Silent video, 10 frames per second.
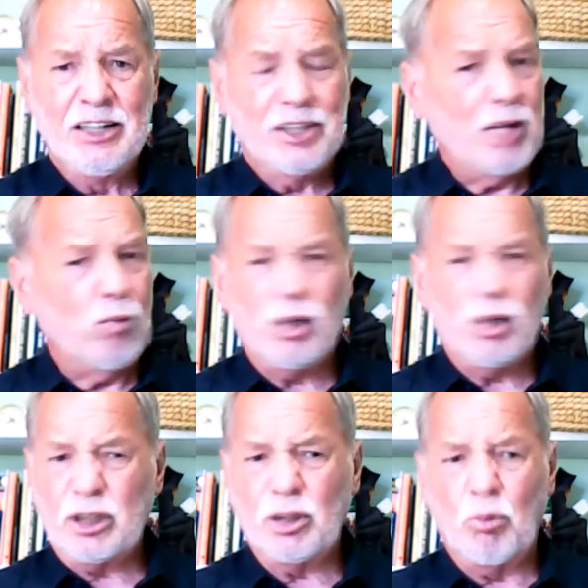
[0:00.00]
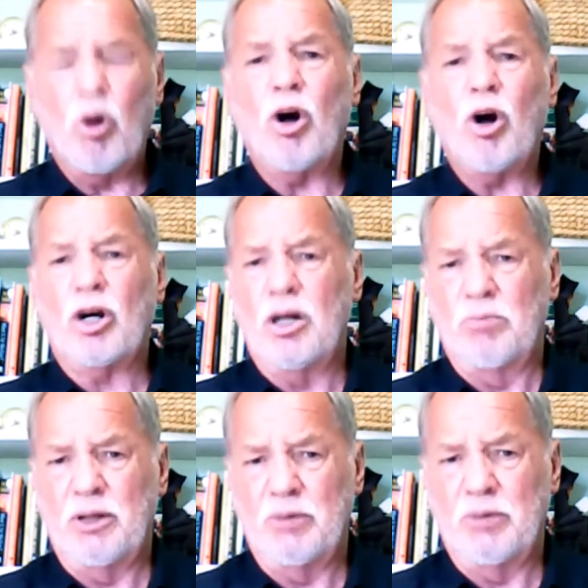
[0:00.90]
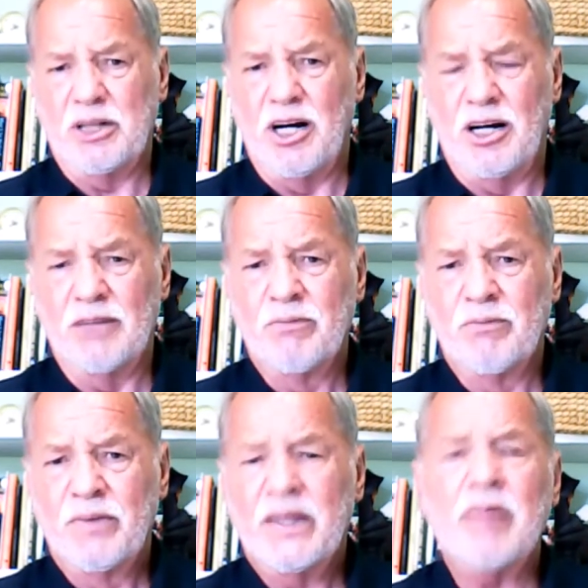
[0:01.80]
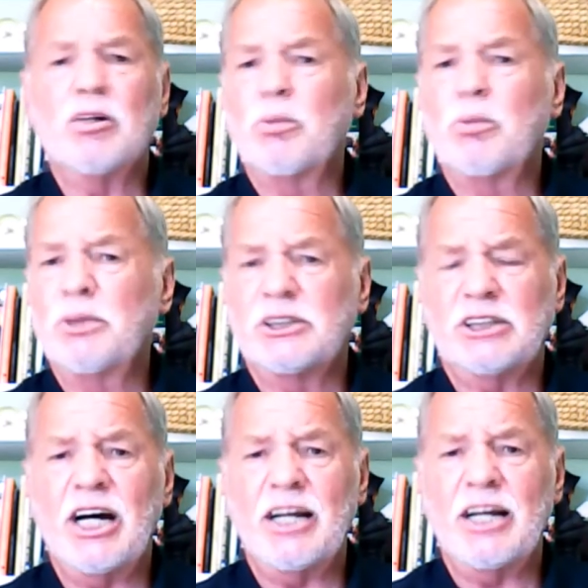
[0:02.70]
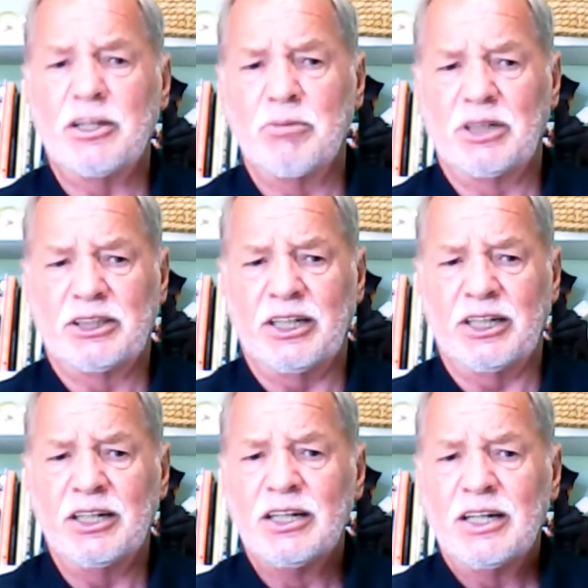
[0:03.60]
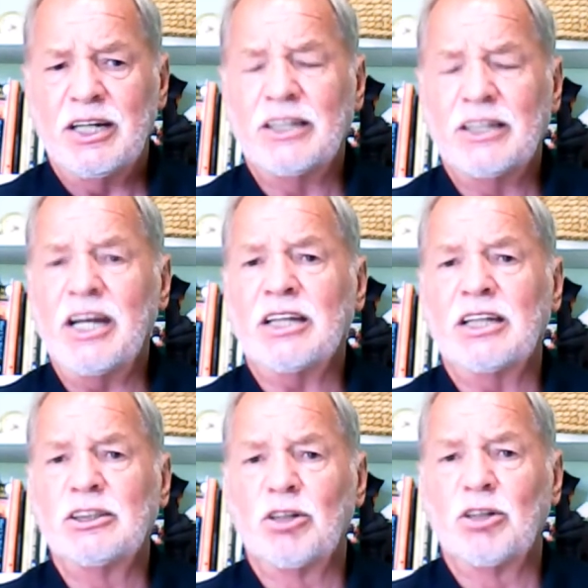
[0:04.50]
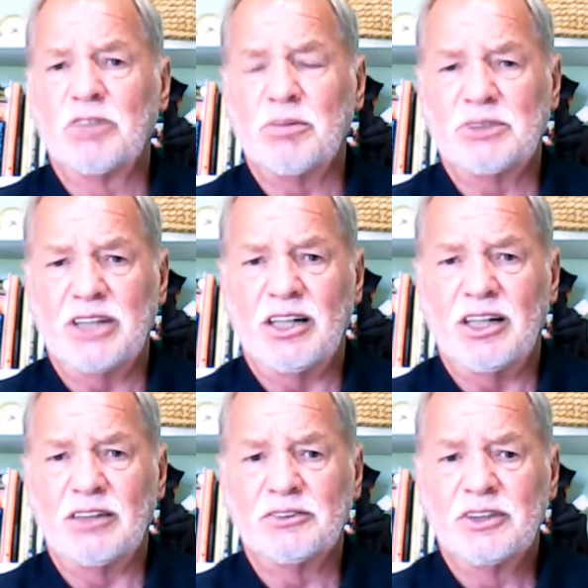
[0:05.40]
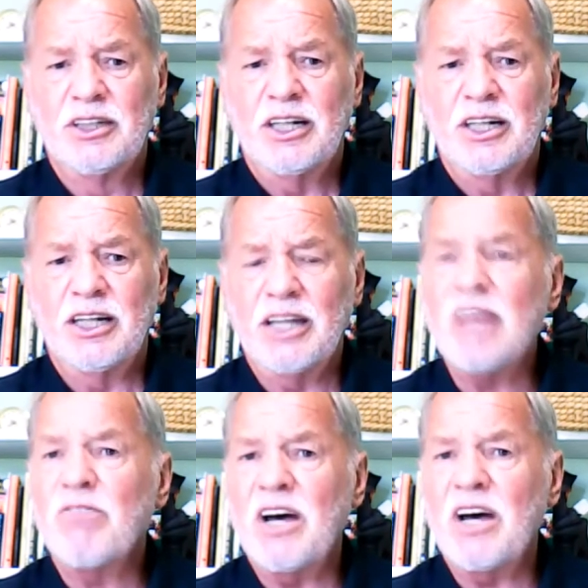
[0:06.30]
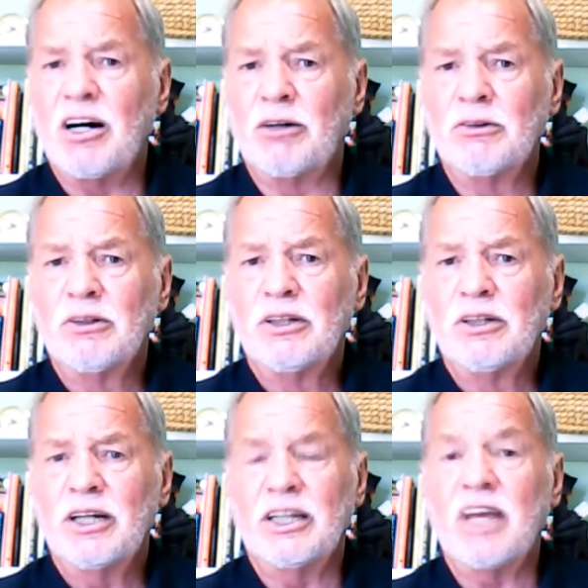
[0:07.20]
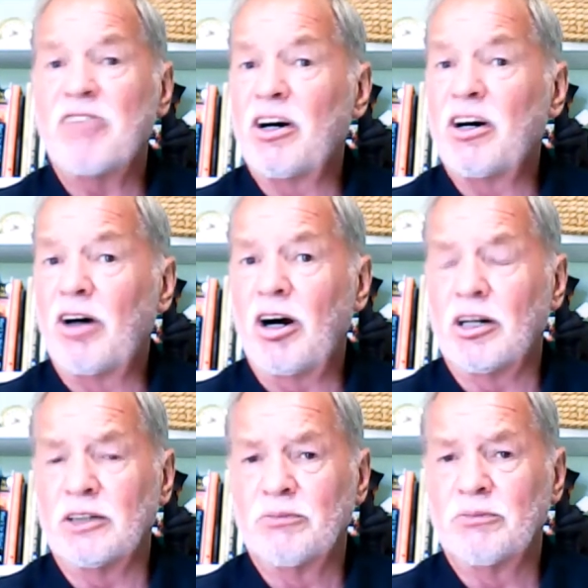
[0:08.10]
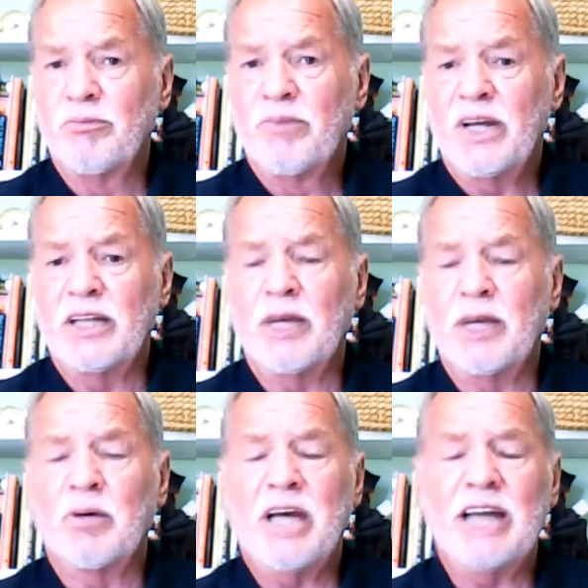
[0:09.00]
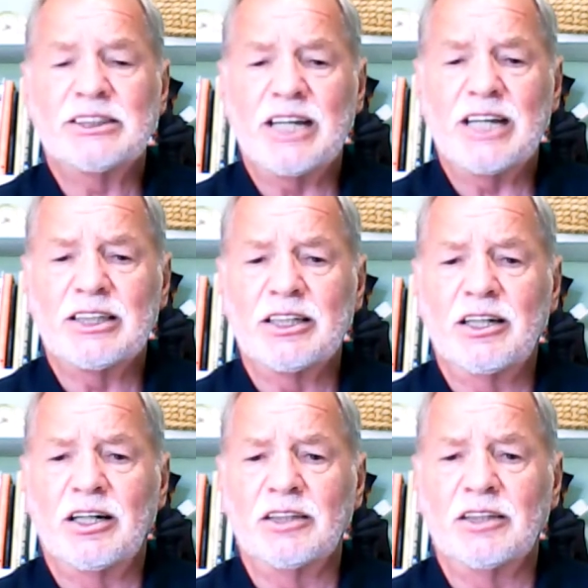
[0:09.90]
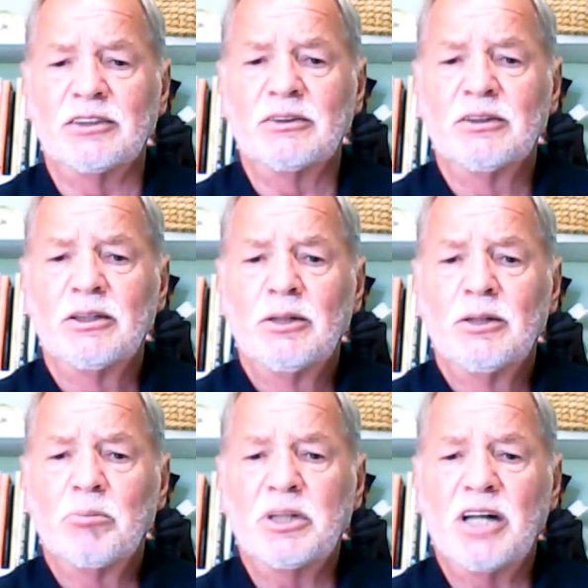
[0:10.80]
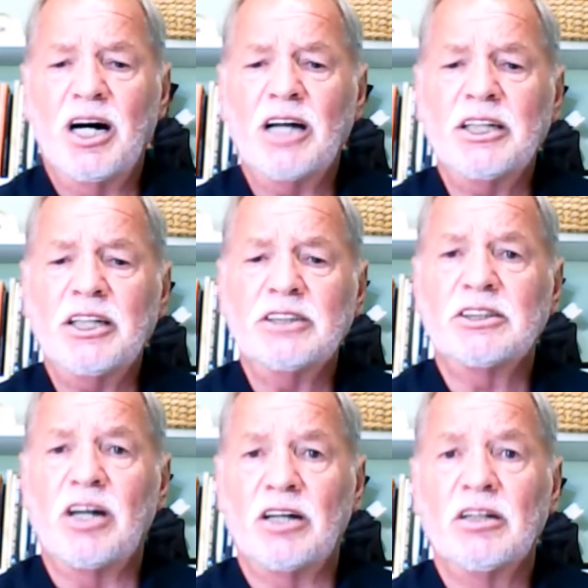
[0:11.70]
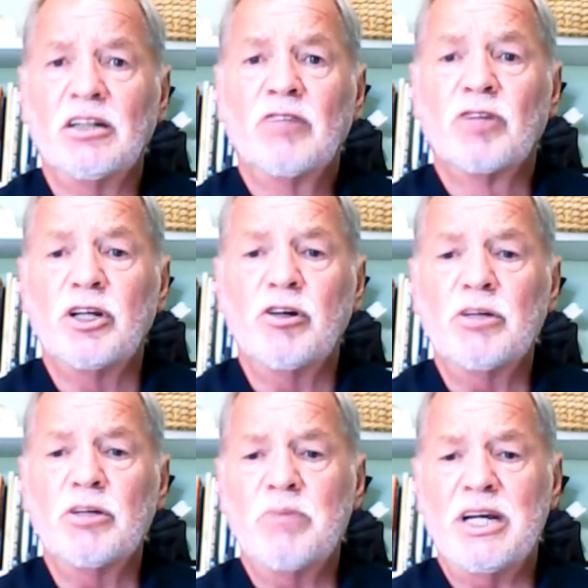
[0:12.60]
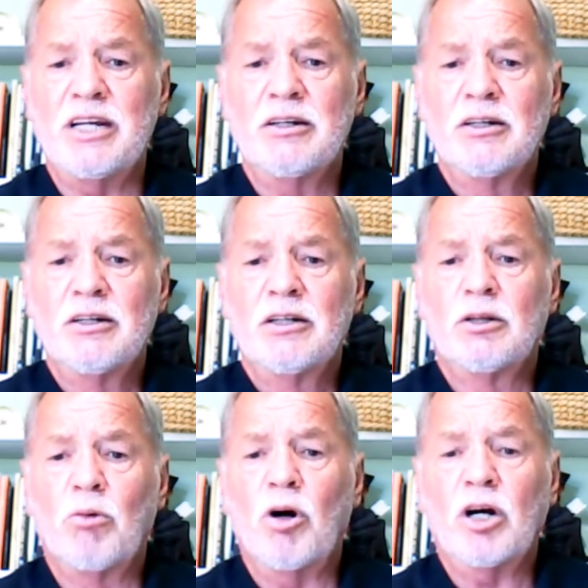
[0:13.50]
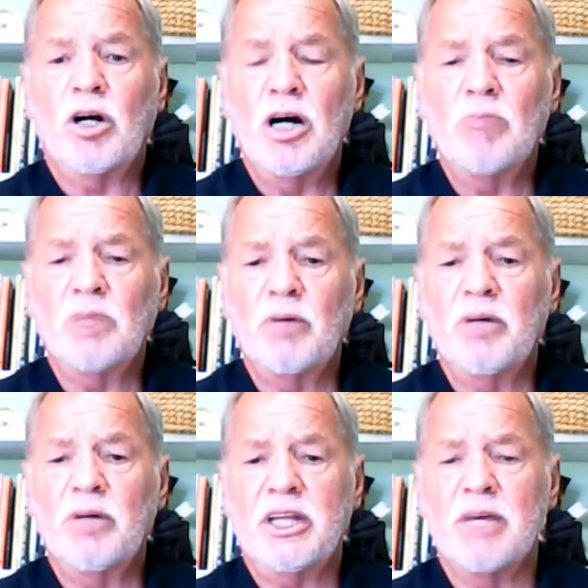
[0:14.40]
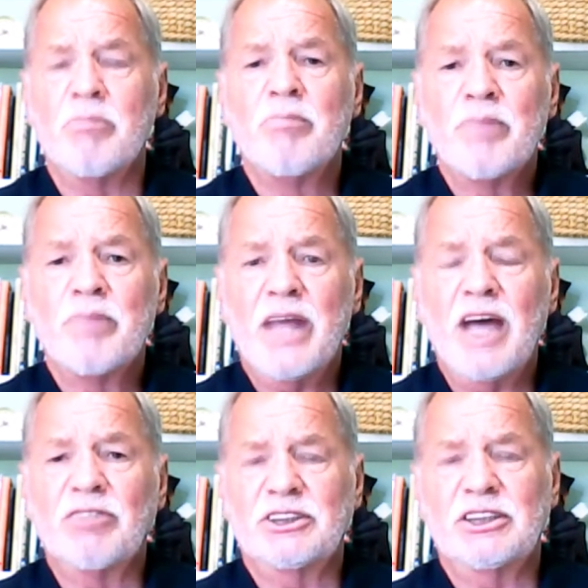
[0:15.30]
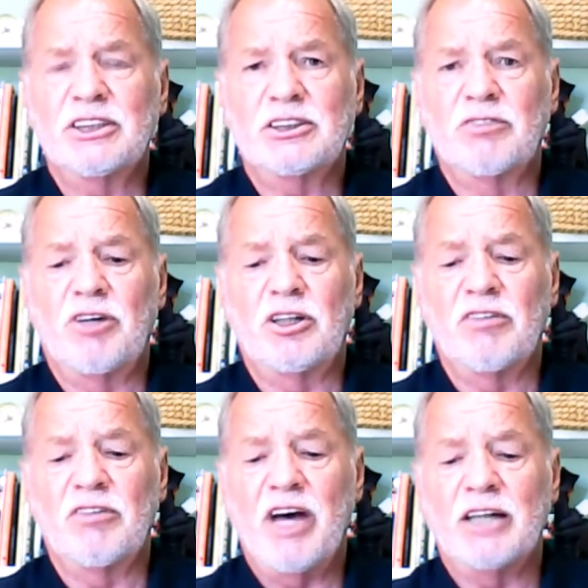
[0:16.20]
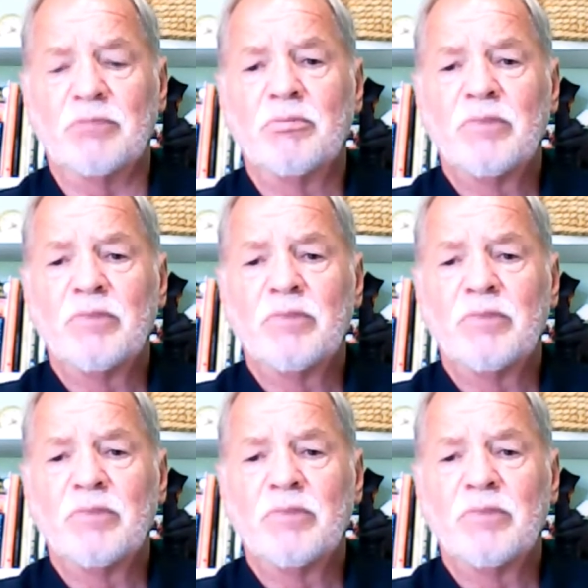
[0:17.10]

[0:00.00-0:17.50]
they weren't going to walk humbly with God. They were going to put aside humility and take things over themselves. And they fell. And they fell hard. And they were cast out of the garden. But God has sought for you and me to walk humbly with him ever since the fall of Adam.